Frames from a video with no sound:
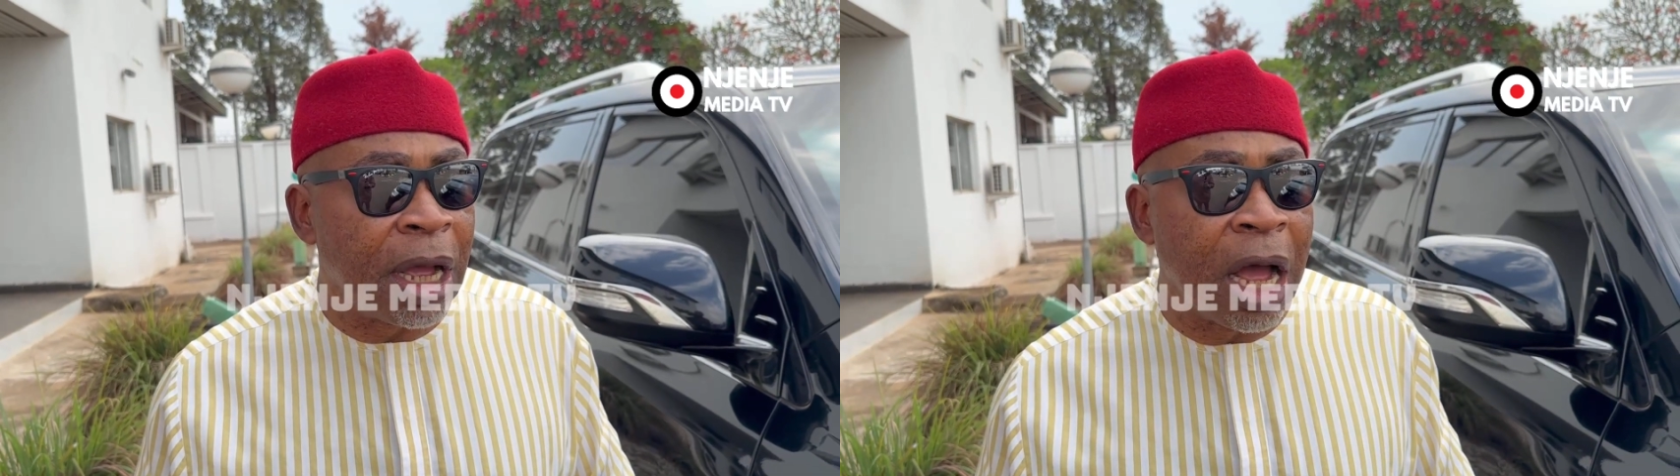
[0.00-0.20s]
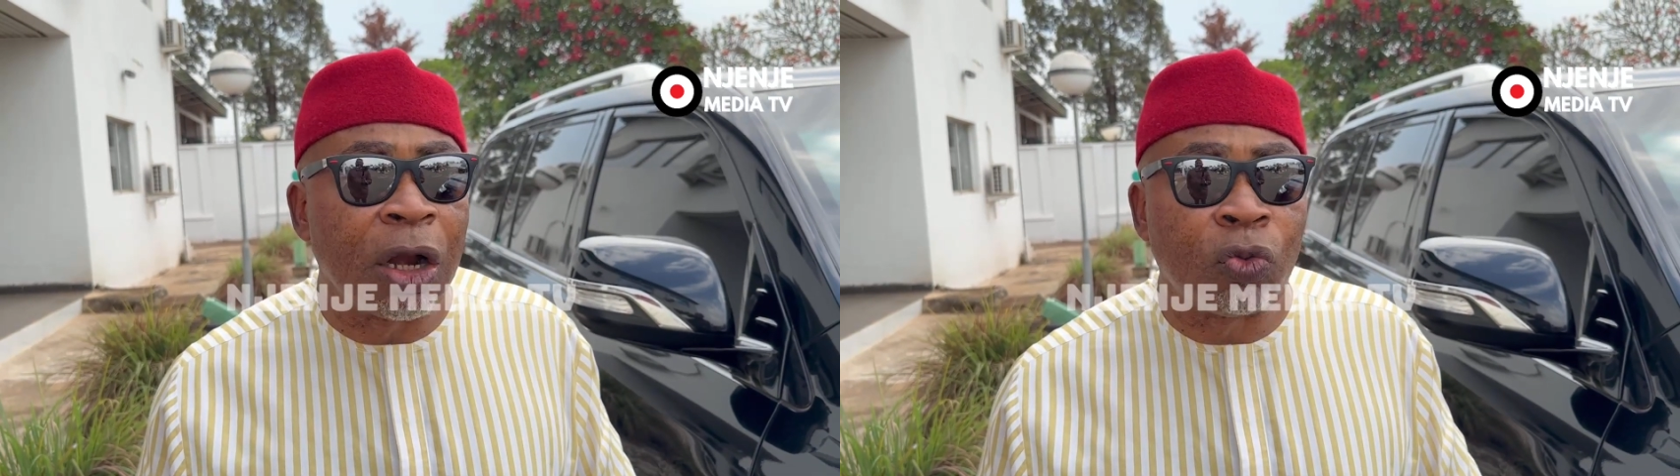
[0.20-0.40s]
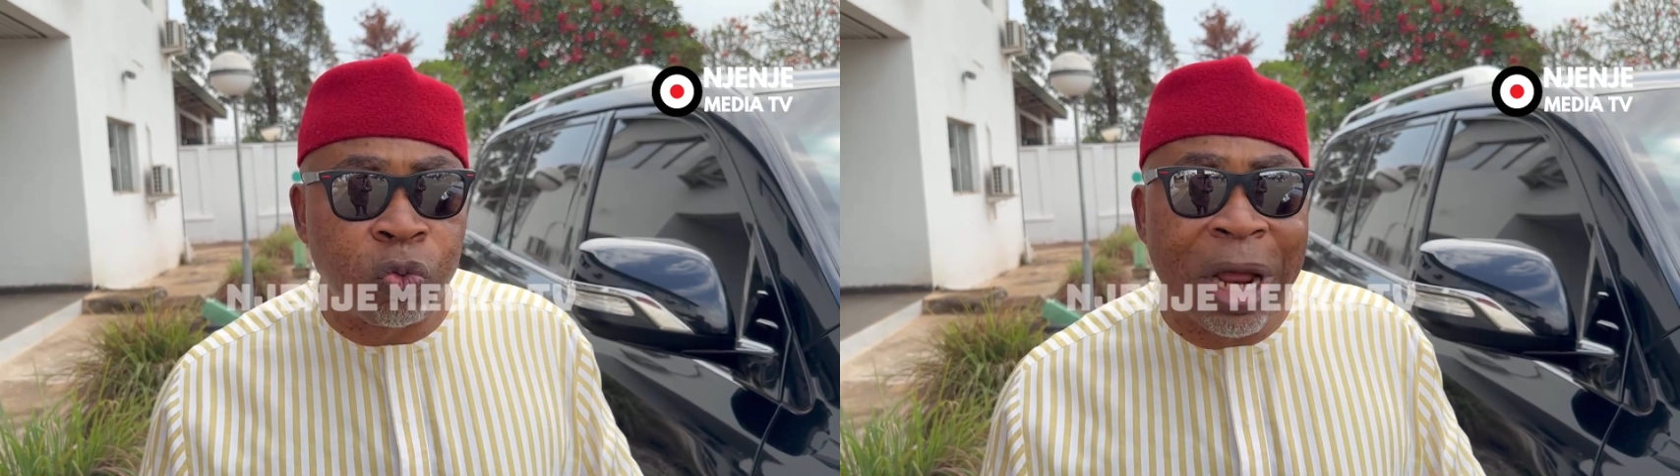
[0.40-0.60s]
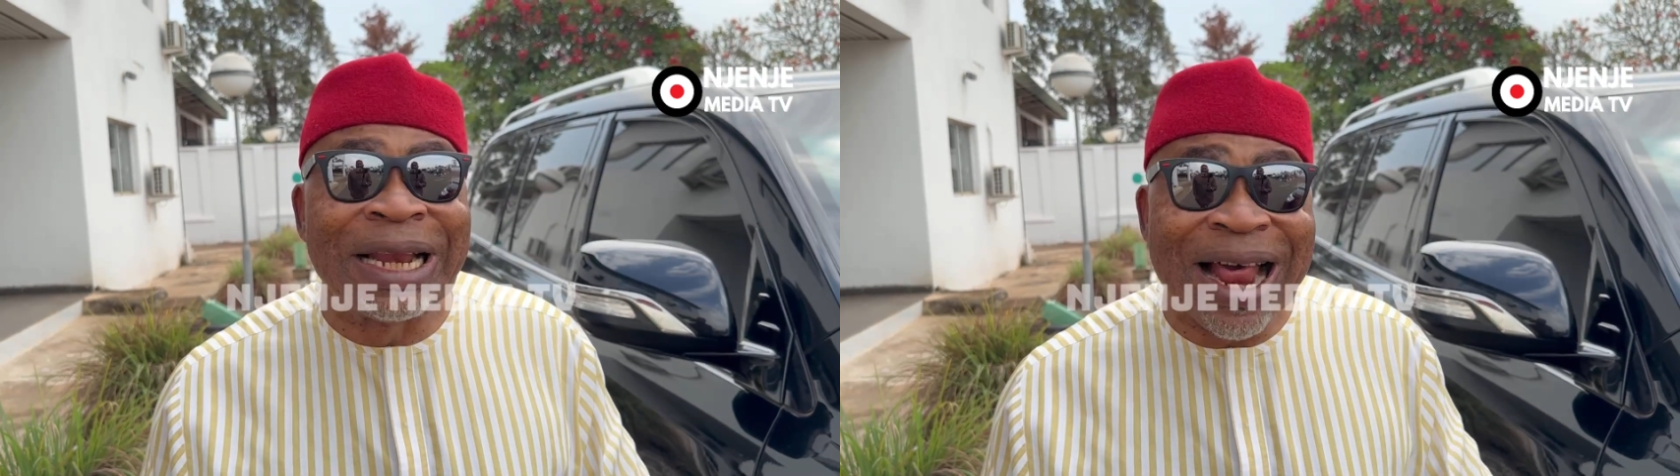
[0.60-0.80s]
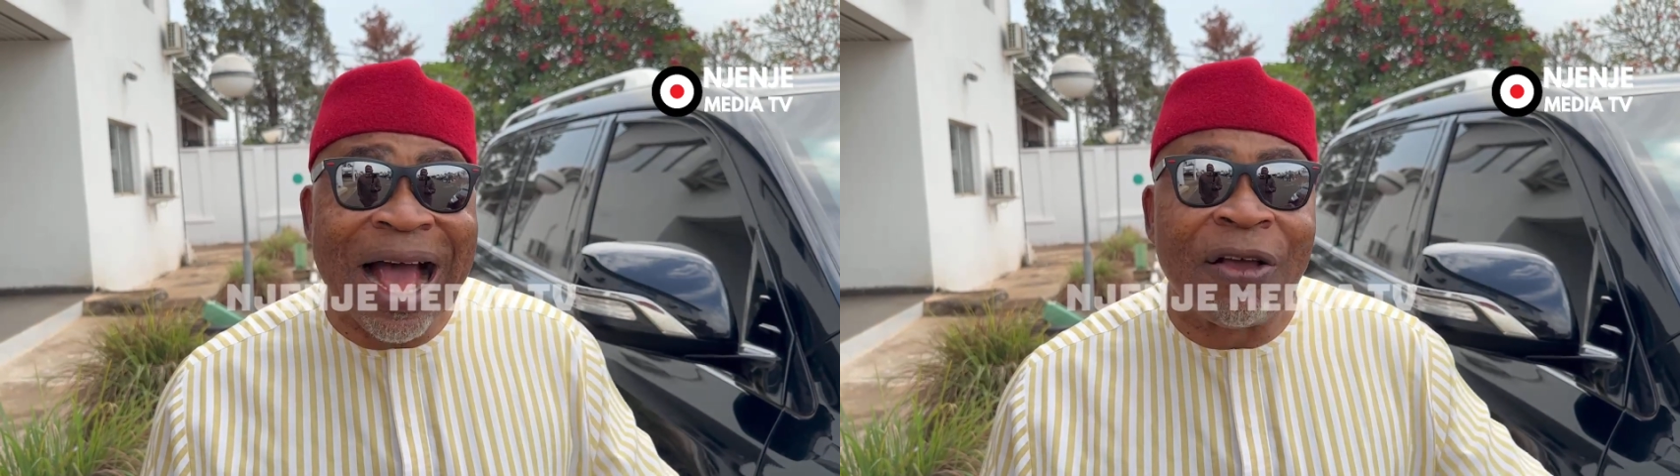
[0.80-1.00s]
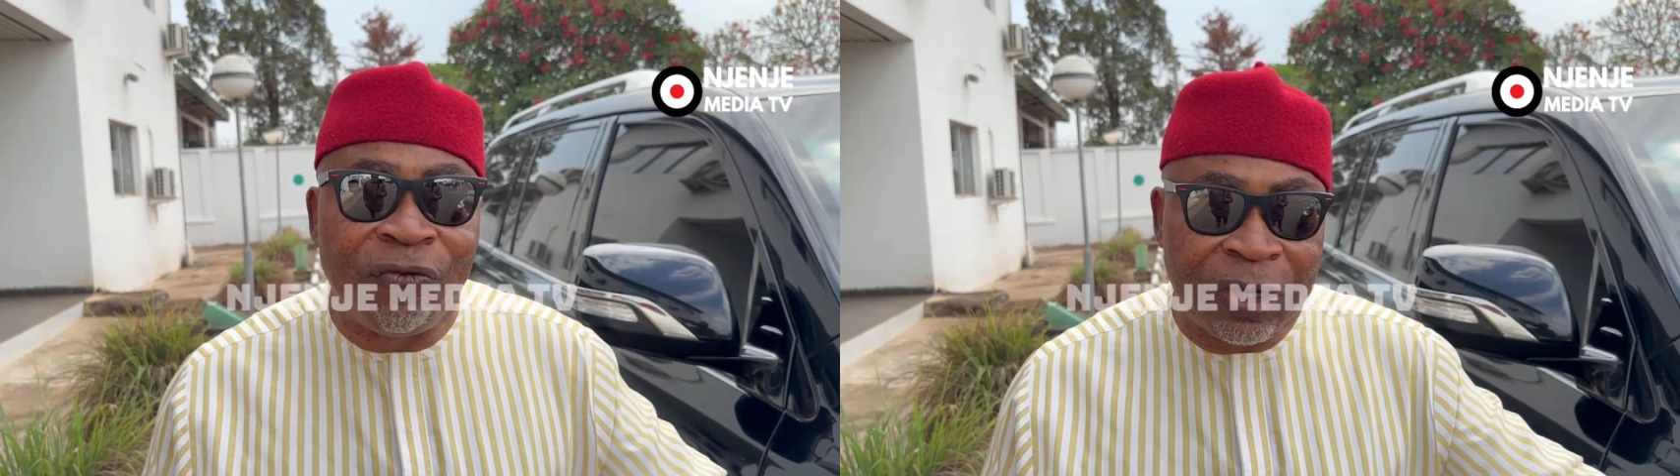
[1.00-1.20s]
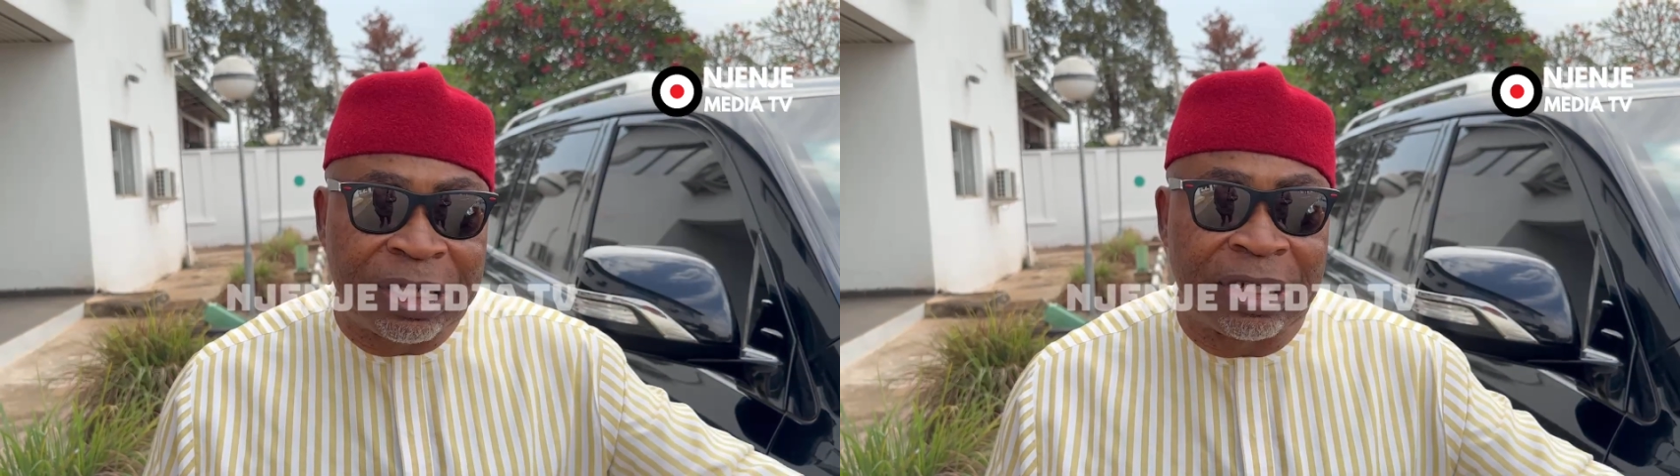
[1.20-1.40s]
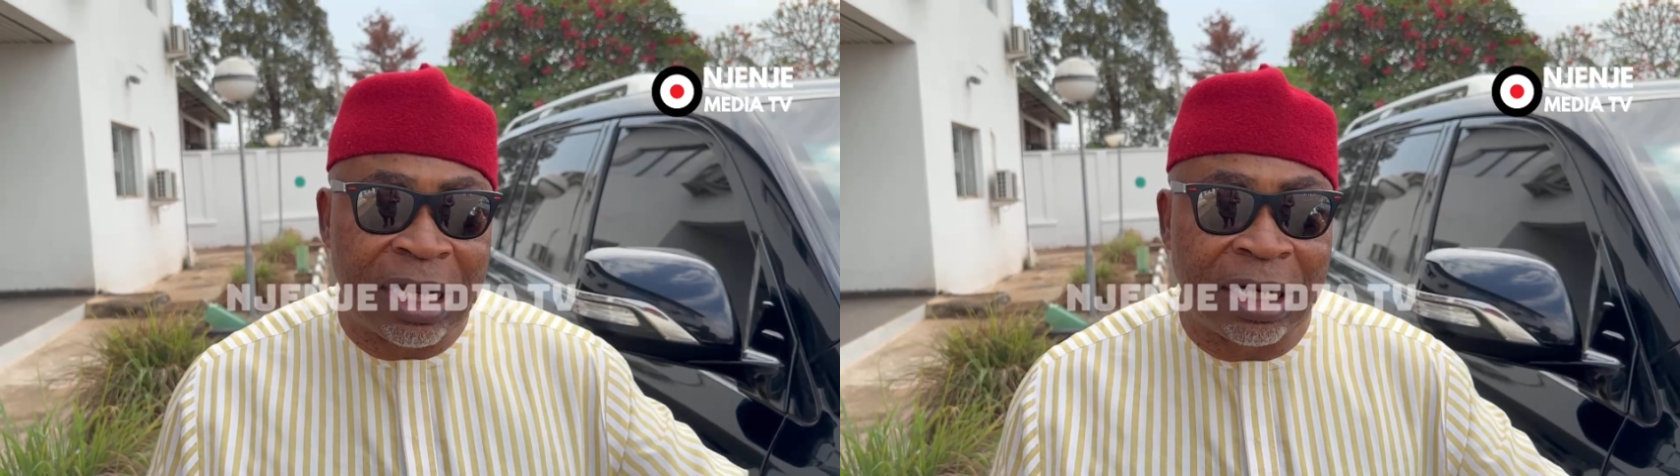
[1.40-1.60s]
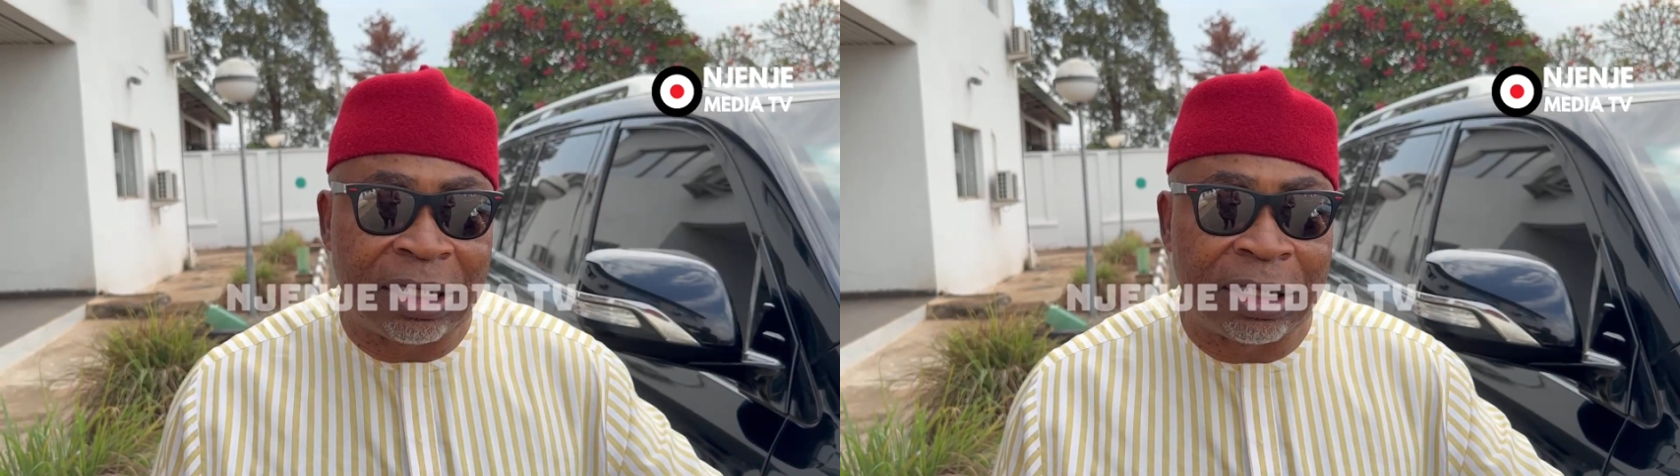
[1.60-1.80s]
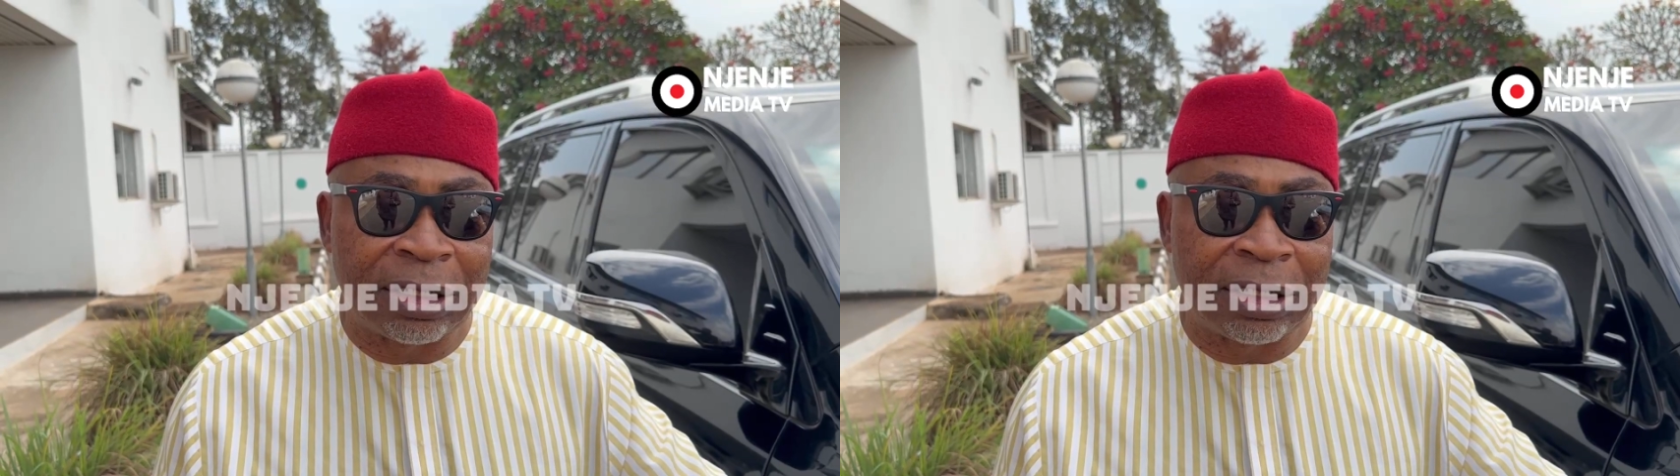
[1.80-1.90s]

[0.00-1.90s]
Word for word: and when I visited